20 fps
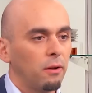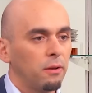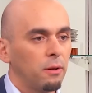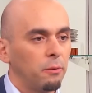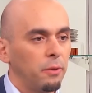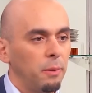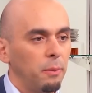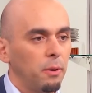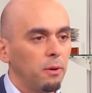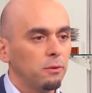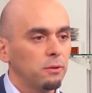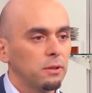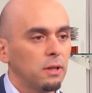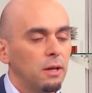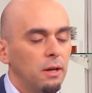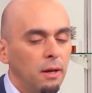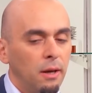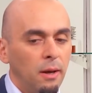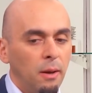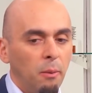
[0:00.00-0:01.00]
the repos,
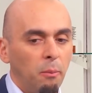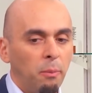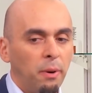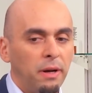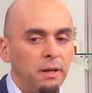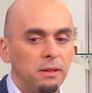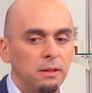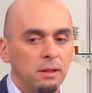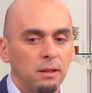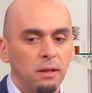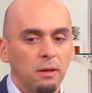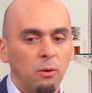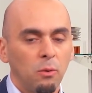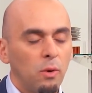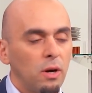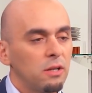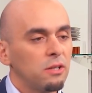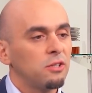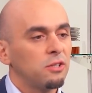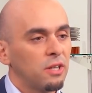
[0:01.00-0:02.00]
but it's
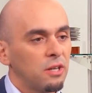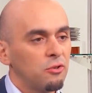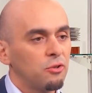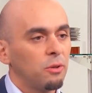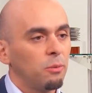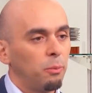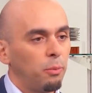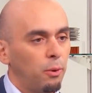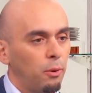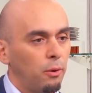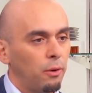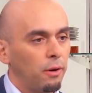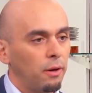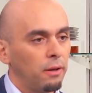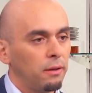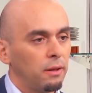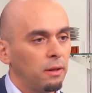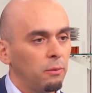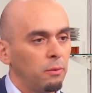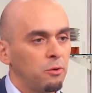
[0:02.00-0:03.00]
one central
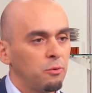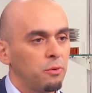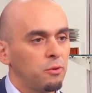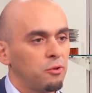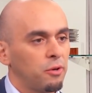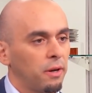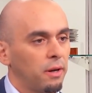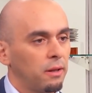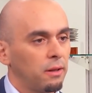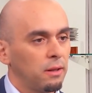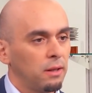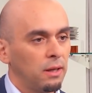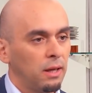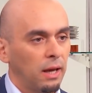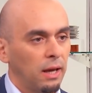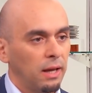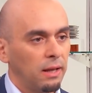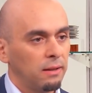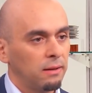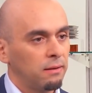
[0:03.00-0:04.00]
point in which we're trying to
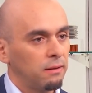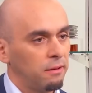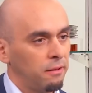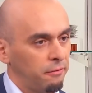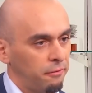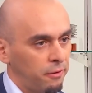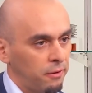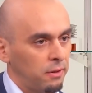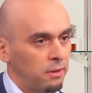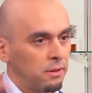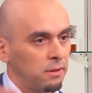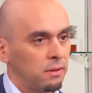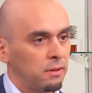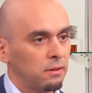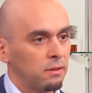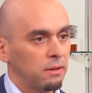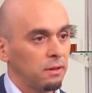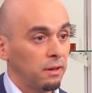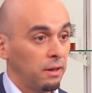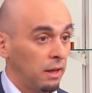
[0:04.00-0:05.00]
get different
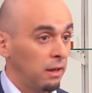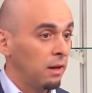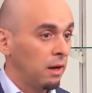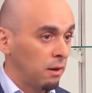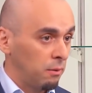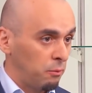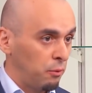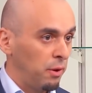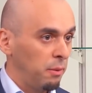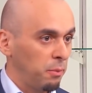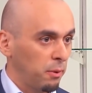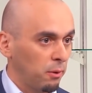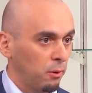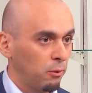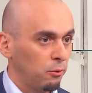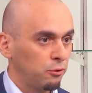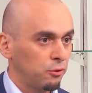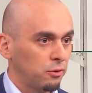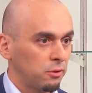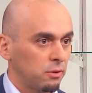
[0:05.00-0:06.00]
GitHub
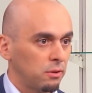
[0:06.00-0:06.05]
repos